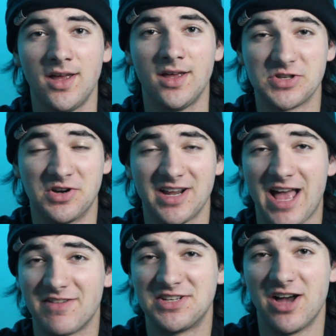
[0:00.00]
So you're gonna
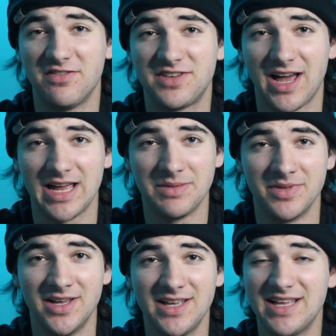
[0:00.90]
have a tough time
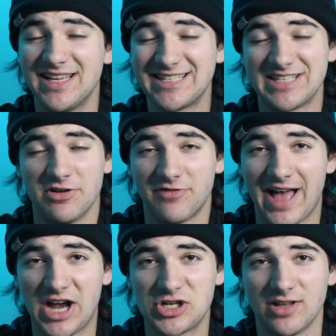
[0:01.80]

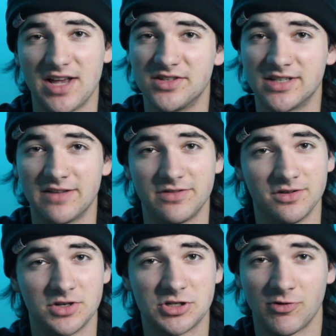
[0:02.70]
self-actualizing if
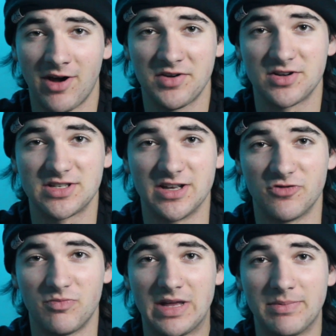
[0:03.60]
you're surrounding yourself
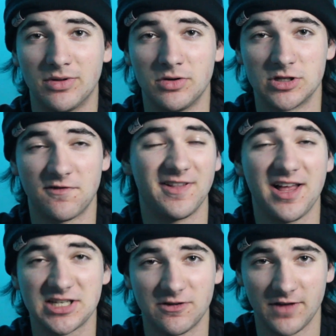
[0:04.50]
with people whose
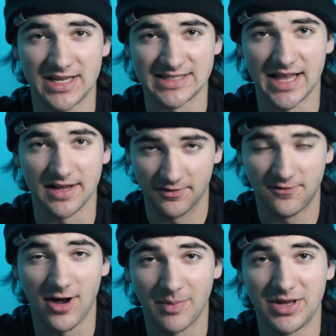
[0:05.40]
philosophy is like,
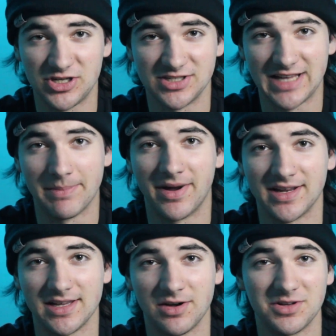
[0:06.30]
fuck bitches, get
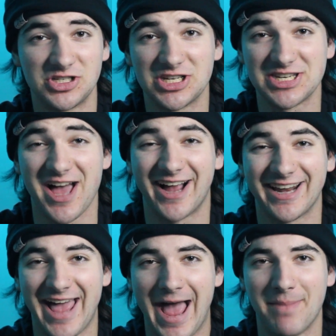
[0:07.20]
money. It's just not
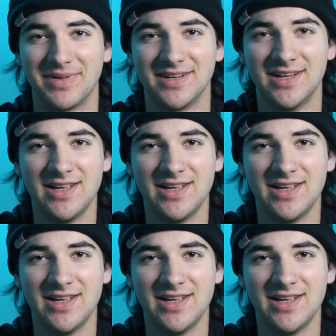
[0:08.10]
gonna happen.